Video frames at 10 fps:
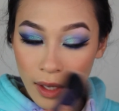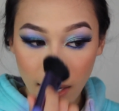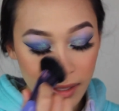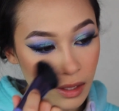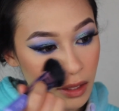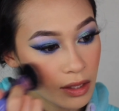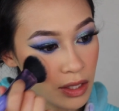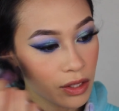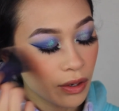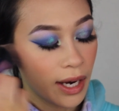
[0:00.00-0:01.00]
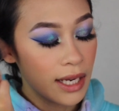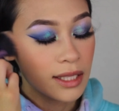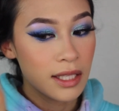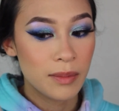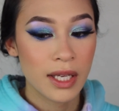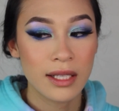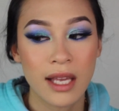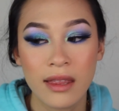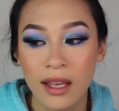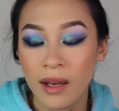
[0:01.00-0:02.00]
I think it's just crazy because
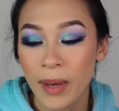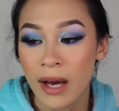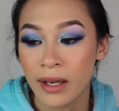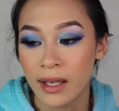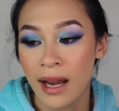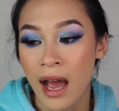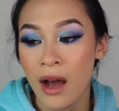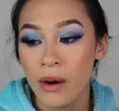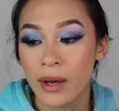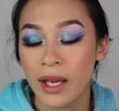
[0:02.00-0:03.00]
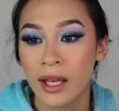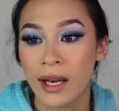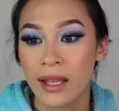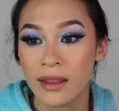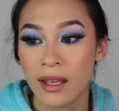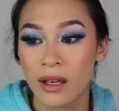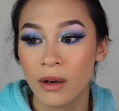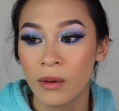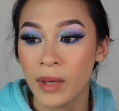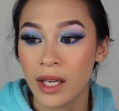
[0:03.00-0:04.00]
I think about it now and I think,
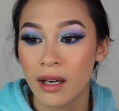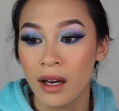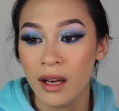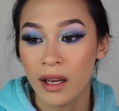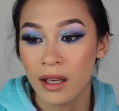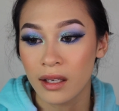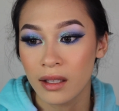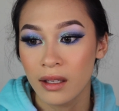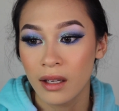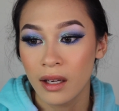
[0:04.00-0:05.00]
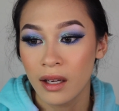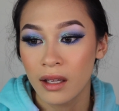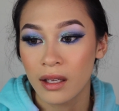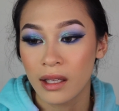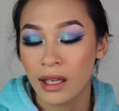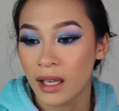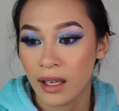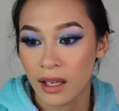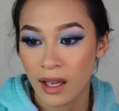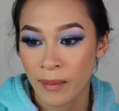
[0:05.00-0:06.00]
oh my God,
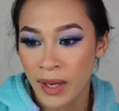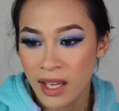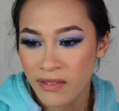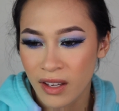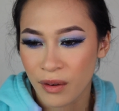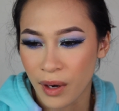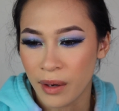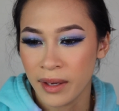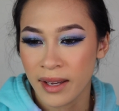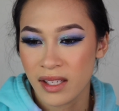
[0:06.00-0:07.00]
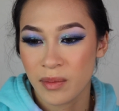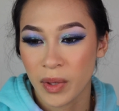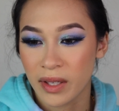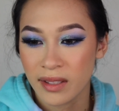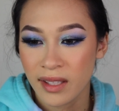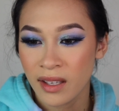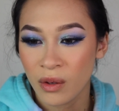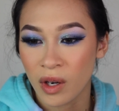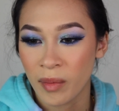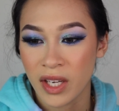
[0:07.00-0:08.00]
like, am I even growing as a person,
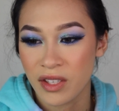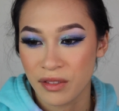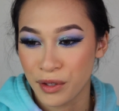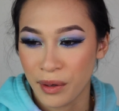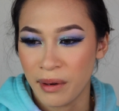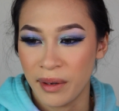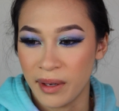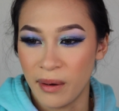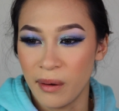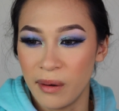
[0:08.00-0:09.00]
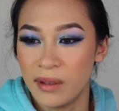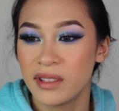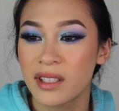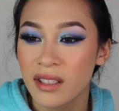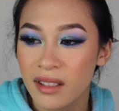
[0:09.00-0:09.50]
or am I just growing old?